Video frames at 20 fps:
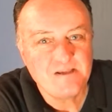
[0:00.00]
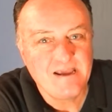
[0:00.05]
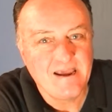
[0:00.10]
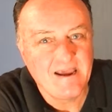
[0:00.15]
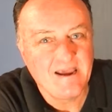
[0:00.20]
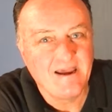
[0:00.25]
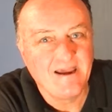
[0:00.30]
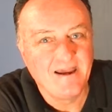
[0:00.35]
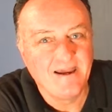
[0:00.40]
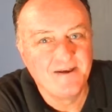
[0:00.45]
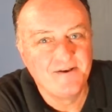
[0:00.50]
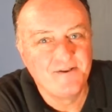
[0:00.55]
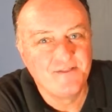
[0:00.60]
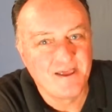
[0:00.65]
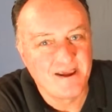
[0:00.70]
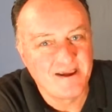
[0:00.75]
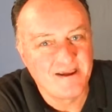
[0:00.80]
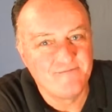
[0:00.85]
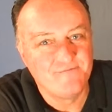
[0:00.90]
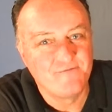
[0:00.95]
and
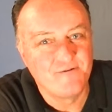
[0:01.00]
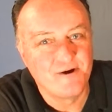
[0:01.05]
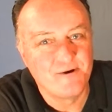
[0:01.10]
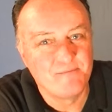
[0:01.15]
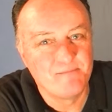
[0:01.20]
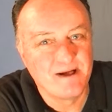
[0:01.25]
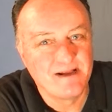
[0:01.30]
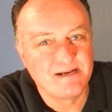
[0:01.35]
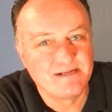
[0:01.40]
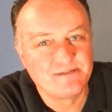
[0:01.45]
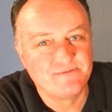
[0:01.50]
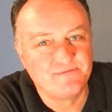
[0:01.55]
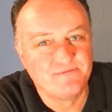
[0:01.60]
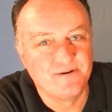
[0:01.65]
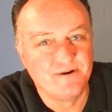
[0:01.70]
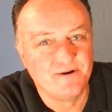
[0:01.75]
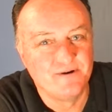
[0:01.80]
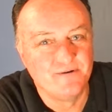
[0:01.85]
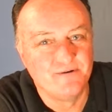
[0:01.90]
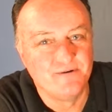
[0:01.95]
thank you very much
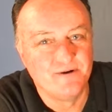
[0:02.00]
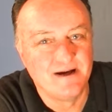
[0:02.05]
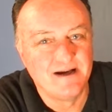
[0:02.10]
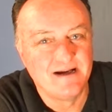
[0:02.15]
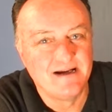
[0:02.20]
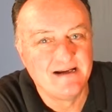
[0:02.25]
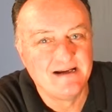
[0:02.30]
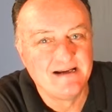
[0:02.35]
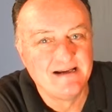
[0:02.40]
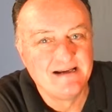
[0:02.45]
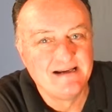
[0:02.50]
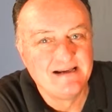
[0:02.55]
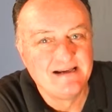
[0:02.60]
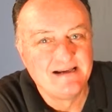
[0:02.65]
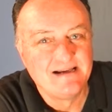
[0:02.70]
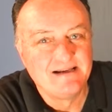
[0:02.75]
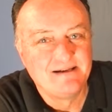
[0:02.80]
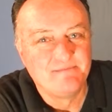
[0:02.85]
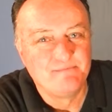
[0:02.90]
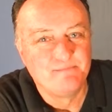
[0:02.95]
for
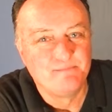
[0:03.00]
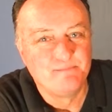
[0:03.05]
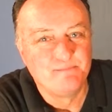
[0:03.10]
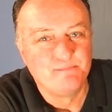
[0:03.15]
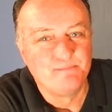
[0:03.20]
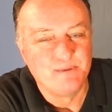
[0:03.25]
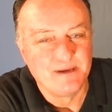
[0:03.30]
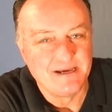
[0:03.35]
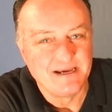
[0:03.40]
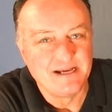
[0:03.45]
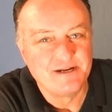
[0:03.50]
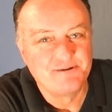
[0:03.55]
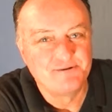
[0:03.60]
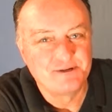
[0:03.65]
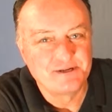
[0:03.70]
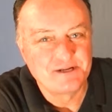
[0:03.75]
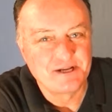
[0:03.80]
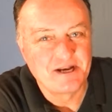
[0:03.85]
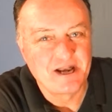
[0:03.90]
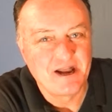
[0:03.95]
being
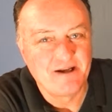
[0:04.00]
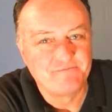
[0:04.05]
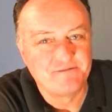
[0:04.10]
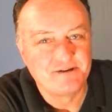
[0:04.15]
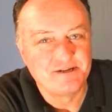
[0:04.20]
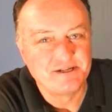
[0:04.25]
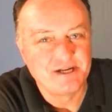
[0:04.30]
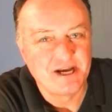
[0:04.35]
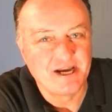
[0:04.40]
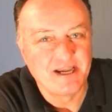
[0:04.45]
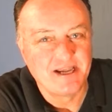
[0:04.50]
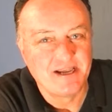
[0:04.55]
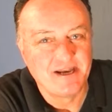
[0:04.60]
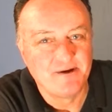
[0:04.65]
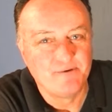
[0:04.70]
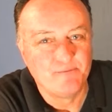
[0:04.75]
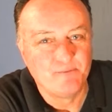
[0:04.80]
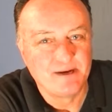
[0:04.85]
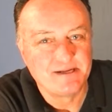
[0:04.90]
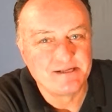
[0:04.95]
interested enough to check
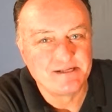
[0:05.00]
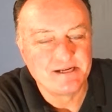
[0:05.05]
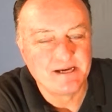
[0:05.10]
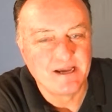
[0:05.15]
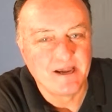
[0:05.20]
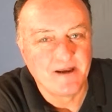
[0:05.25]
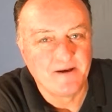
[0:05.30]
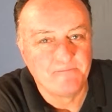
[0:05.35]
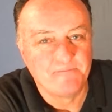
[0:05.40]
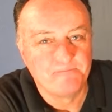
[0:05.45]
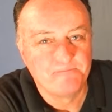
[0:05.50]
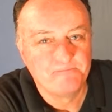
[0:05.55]
in once again.